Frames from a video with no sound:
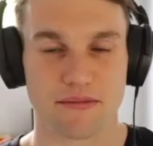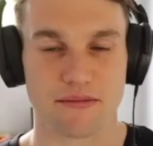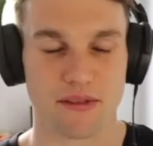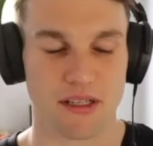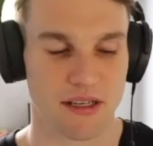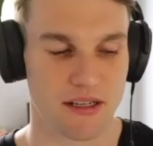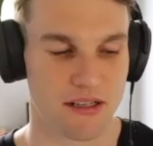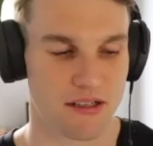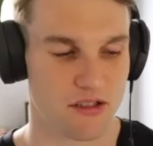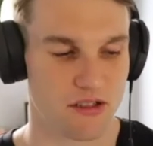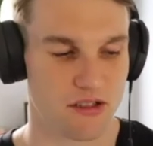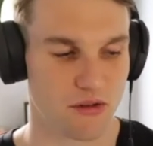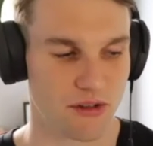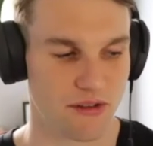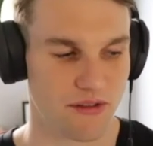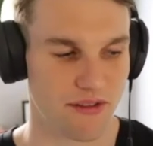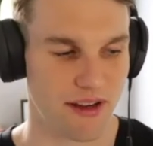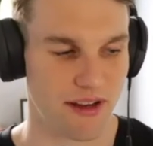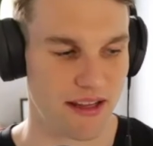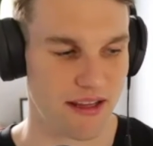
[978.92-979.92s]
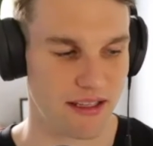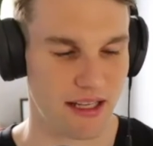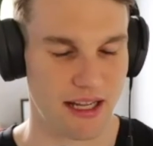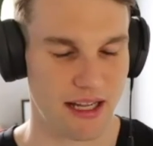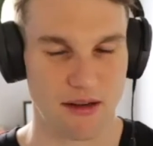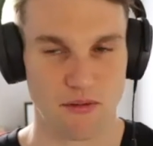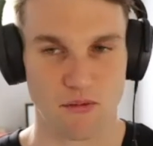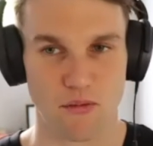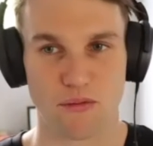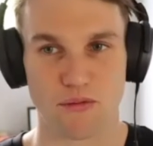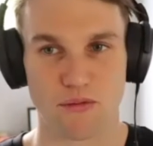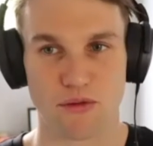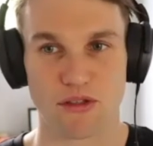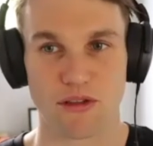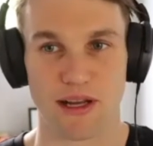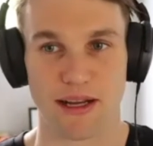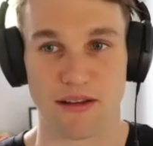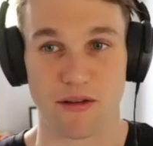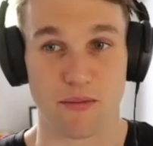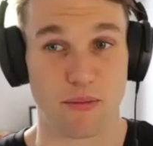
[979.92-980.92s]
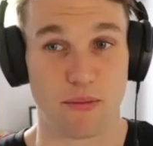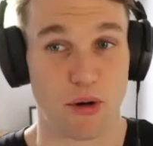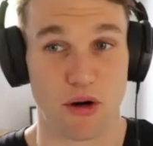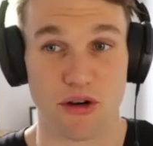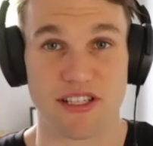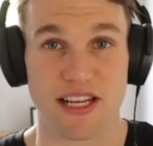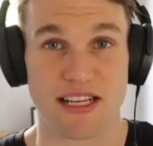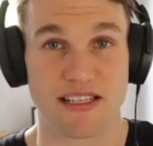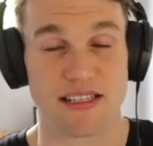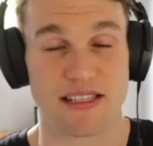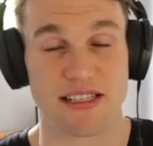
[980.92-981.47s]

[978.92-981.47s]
sort of either like what would like the processes